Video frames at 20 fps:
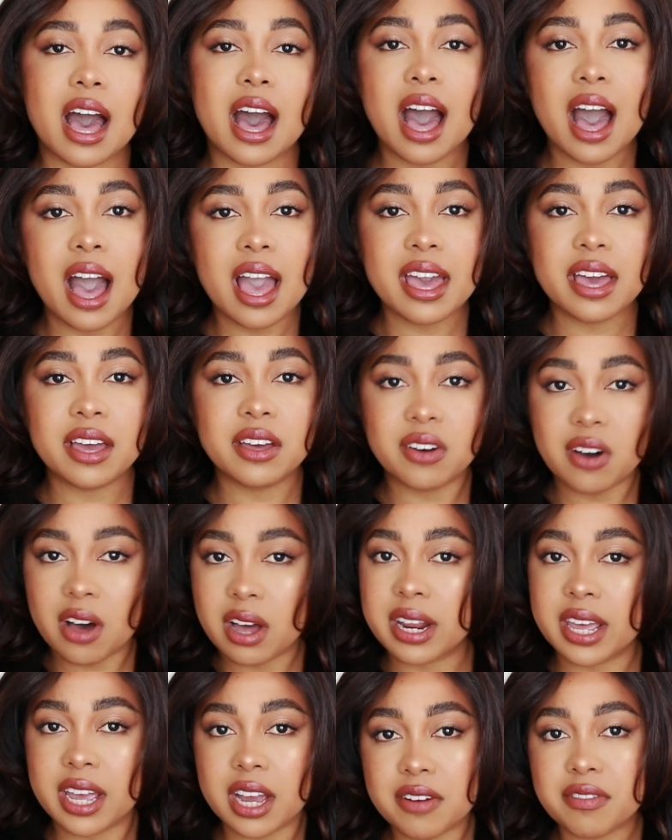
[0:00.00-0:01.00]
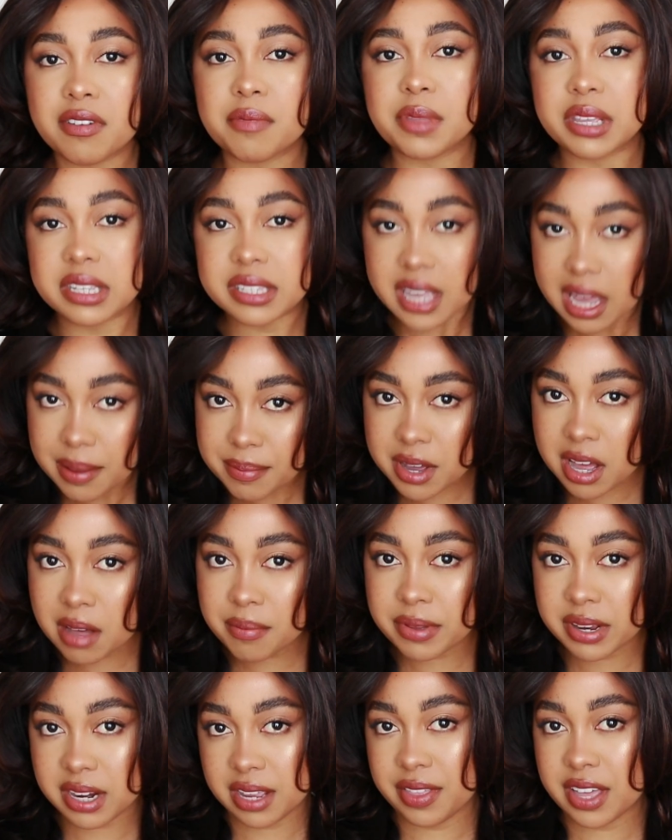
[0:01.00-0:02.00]
I got hair from the same
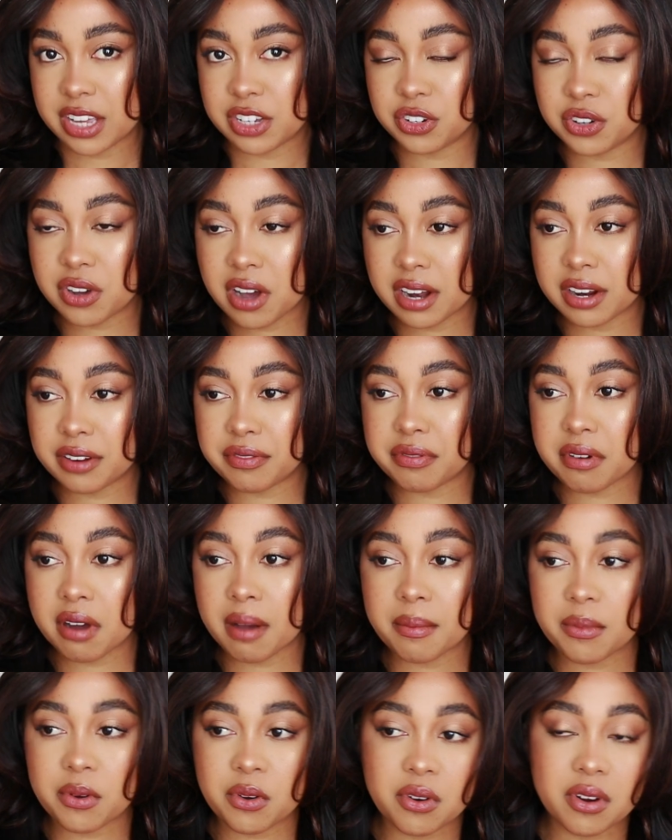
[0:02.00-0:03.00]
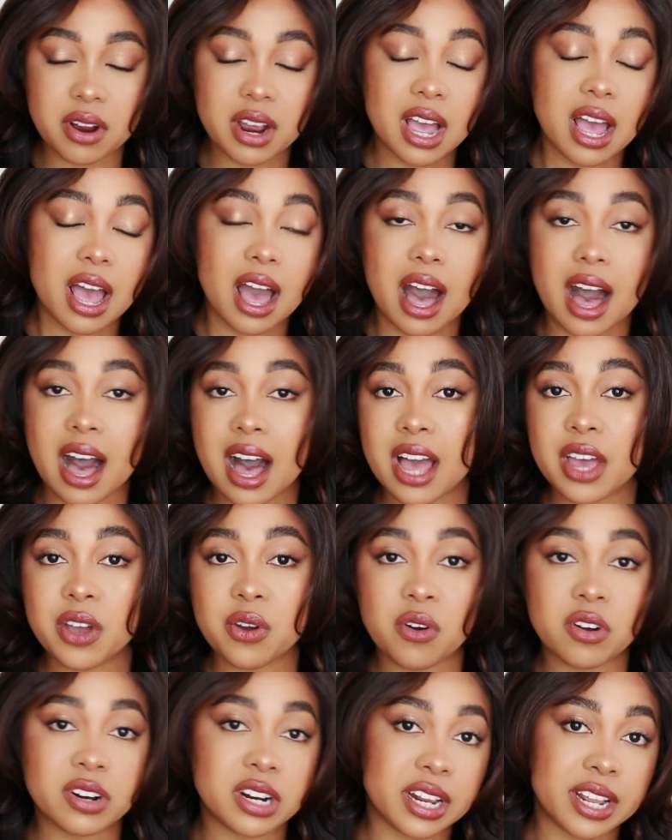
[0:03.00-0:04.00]
company that you got it from, or I
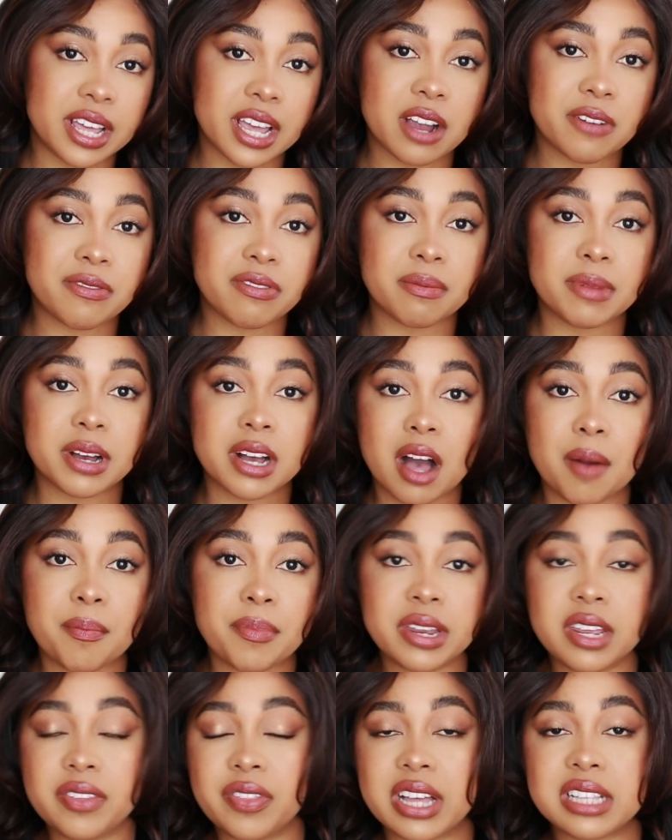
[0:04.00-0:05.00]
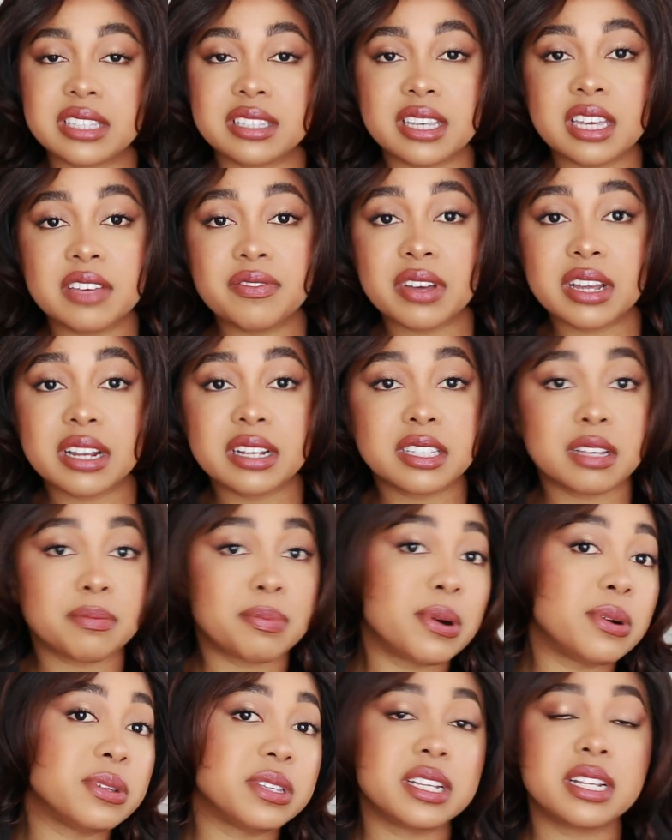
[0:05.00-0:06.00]
ordered hair from a company that's even
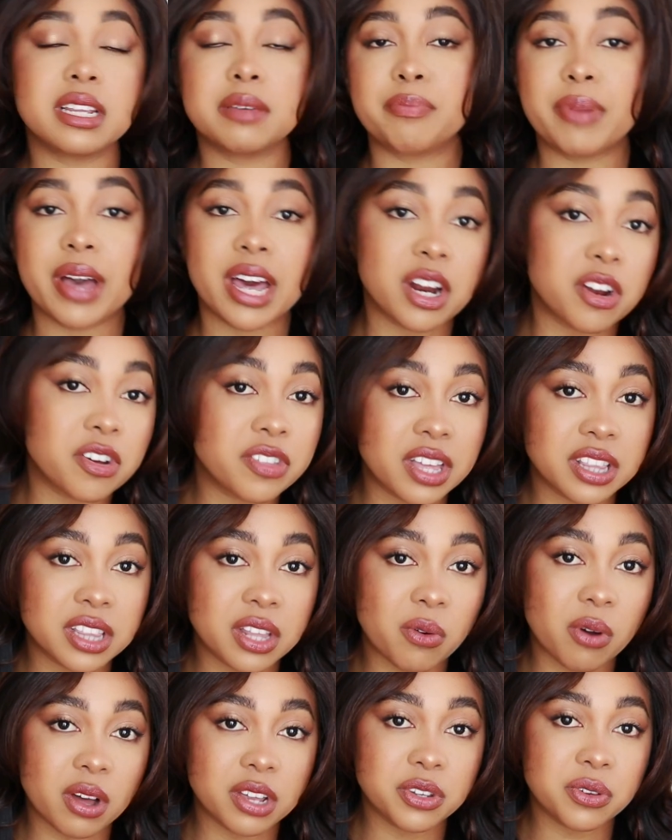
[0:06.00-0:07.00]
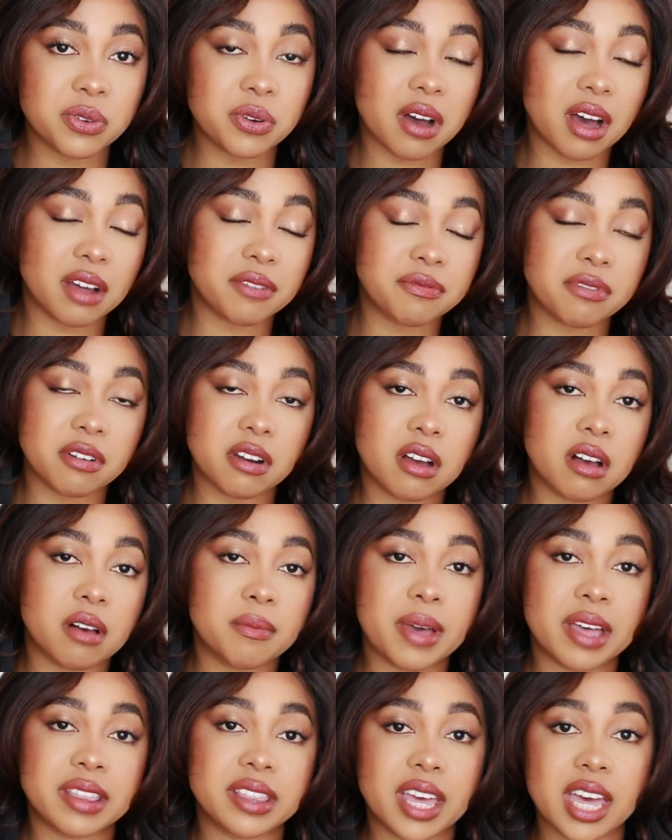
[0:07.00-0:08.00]
supposedly better than the one you got from,
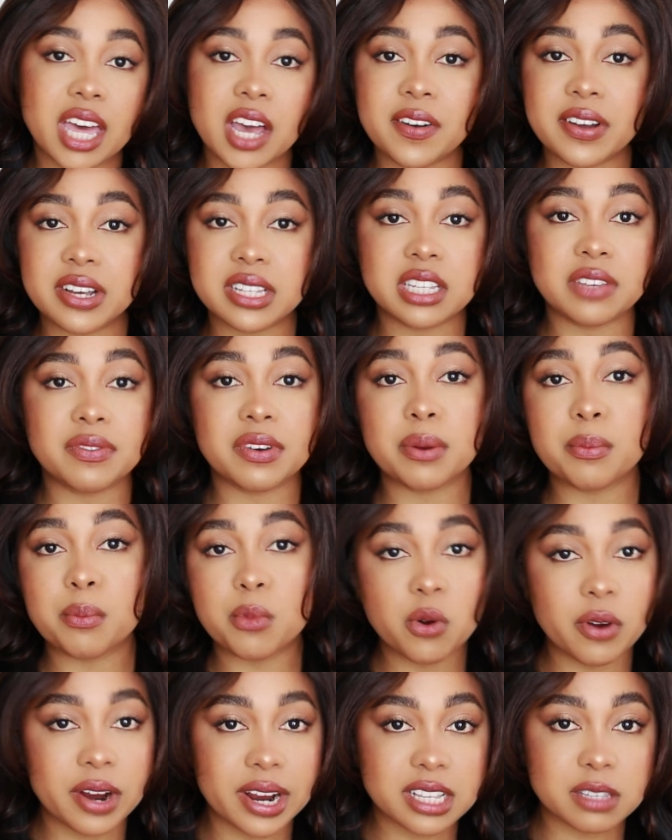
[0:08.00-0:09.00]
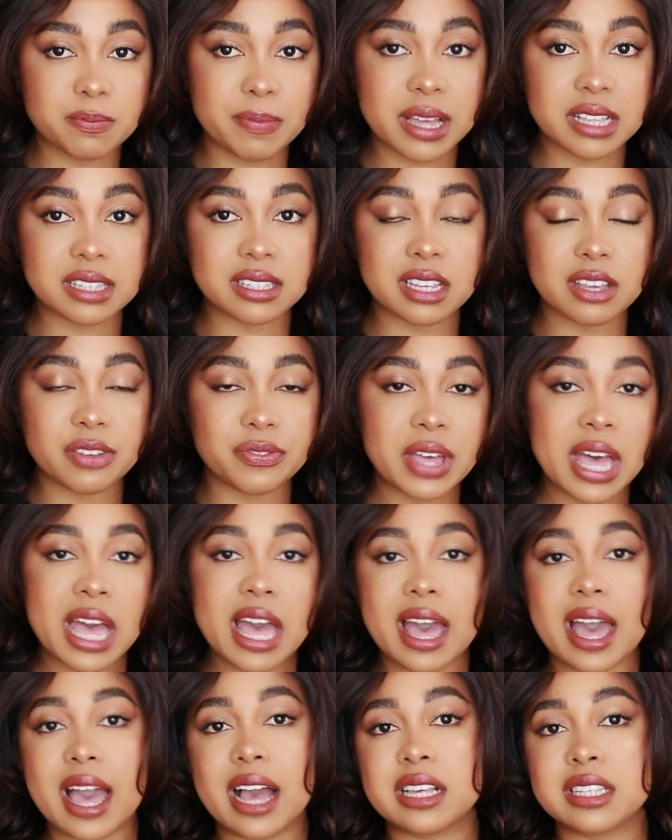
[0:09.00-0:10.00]
and the hair is even more expensive,
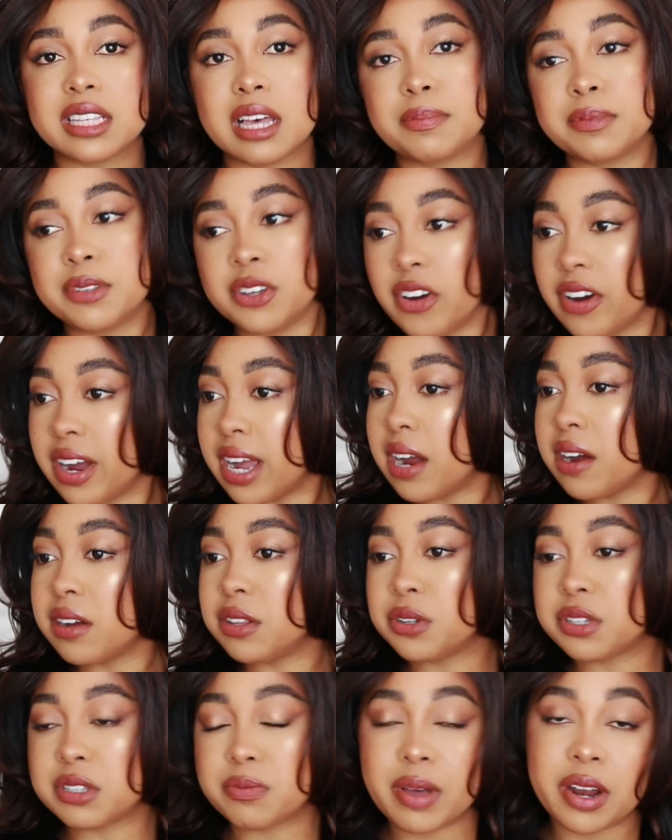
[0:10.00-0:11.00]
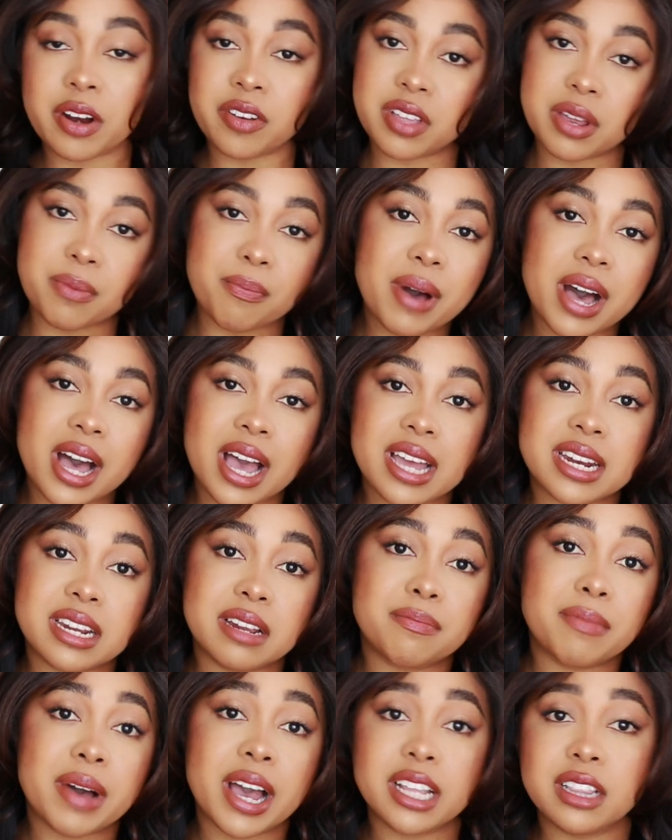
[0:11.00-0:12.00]
except your hair looks better than mine
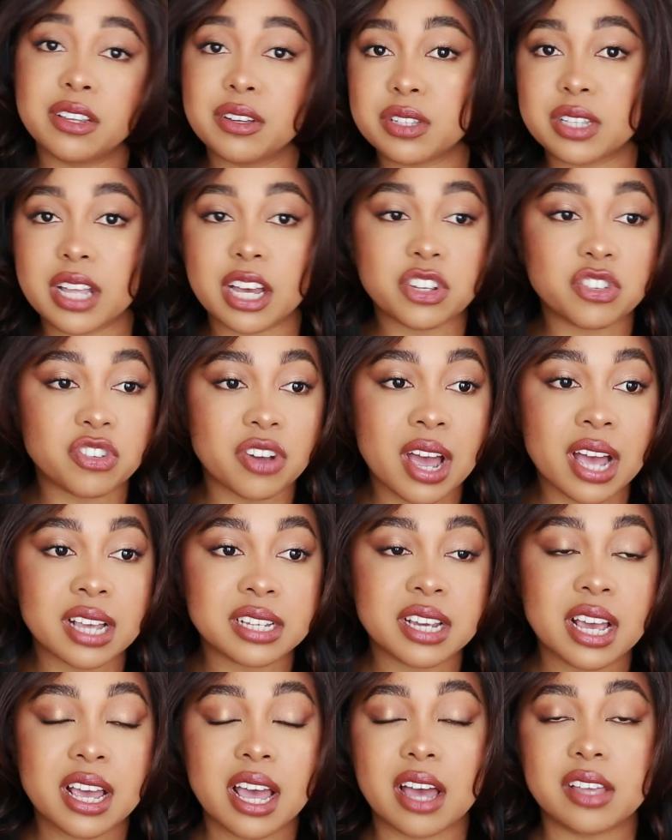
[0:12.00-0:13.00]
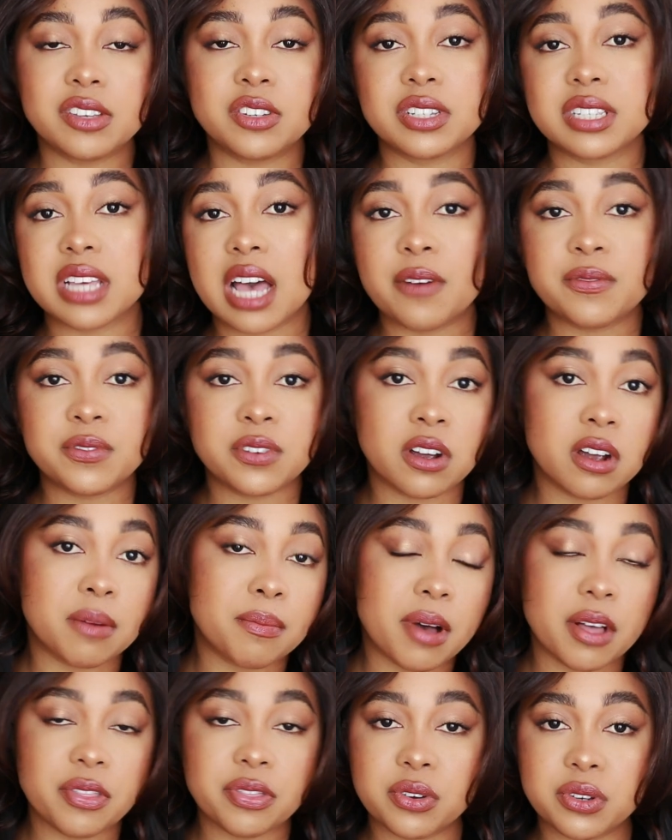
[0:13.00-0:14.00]
and mine looks like trash. Just after a
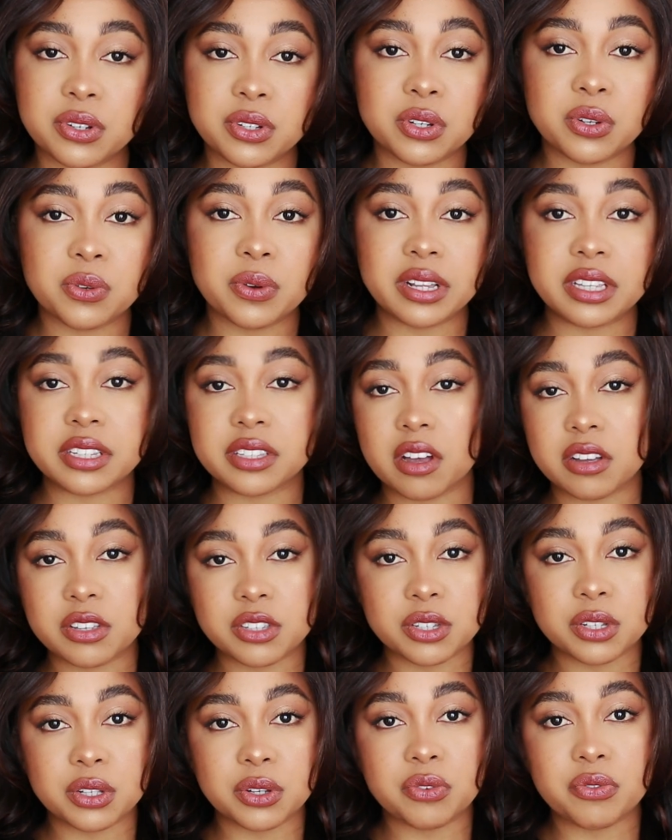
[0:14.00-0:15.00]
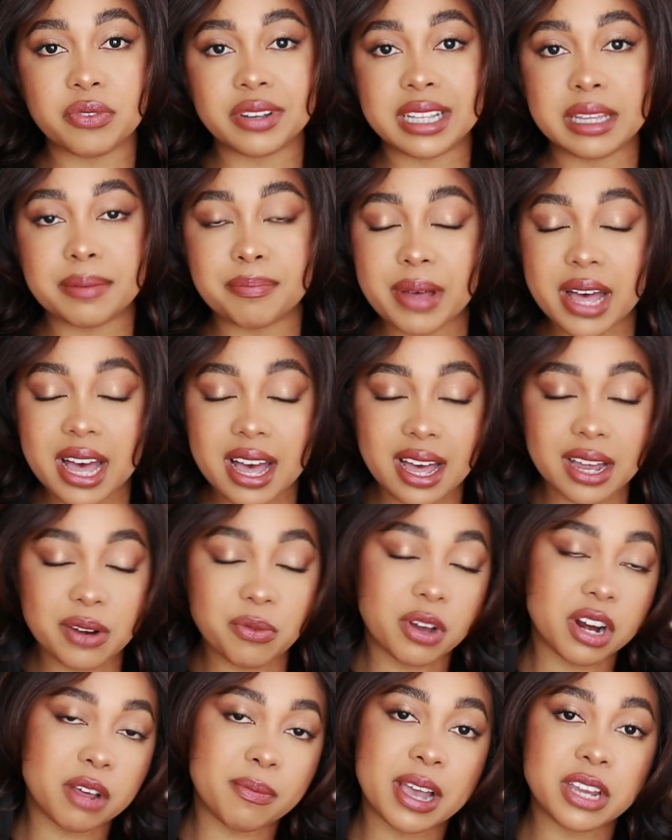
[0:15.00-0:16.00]
month or two, it starts to look really bad.
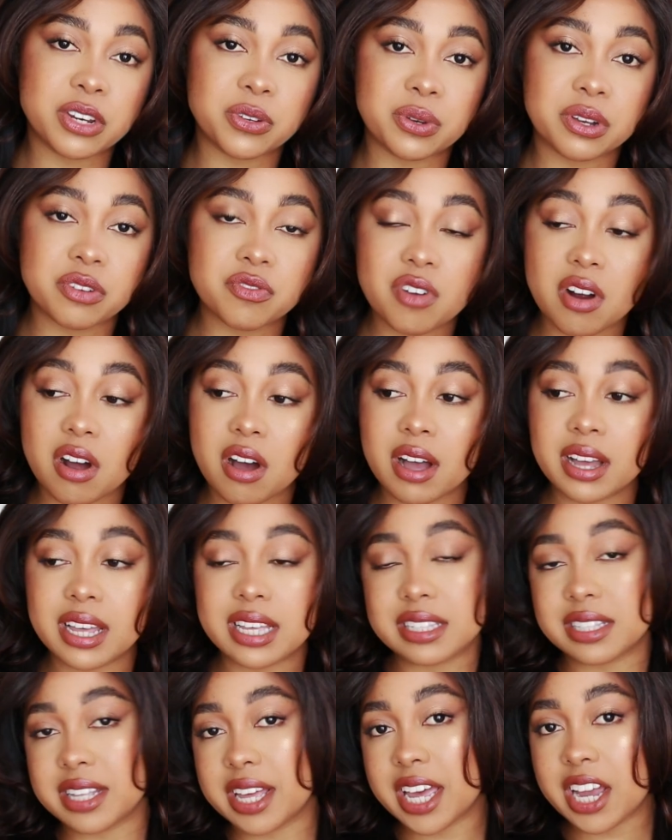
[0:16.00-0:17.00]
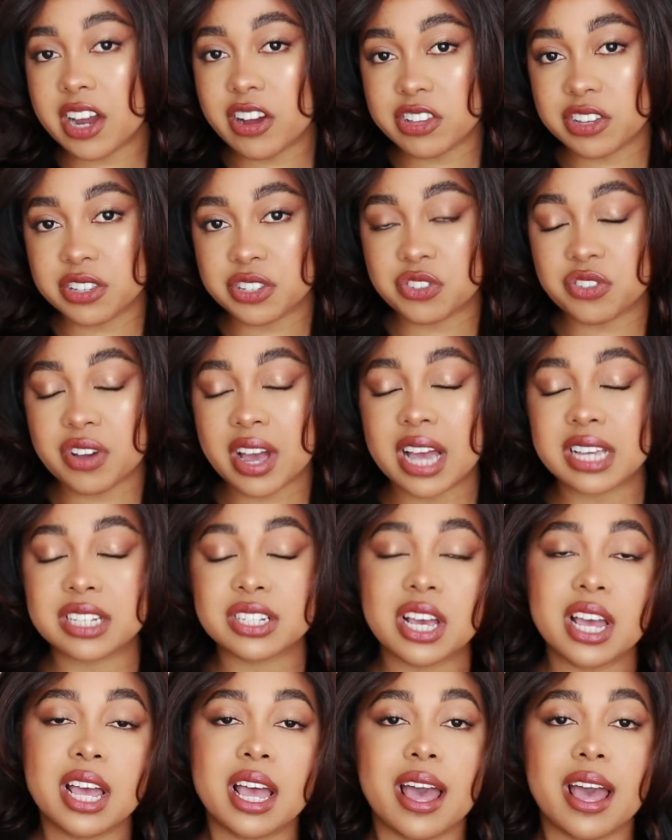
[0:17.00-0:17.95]
What am I doing wrong? Is the hair just trash?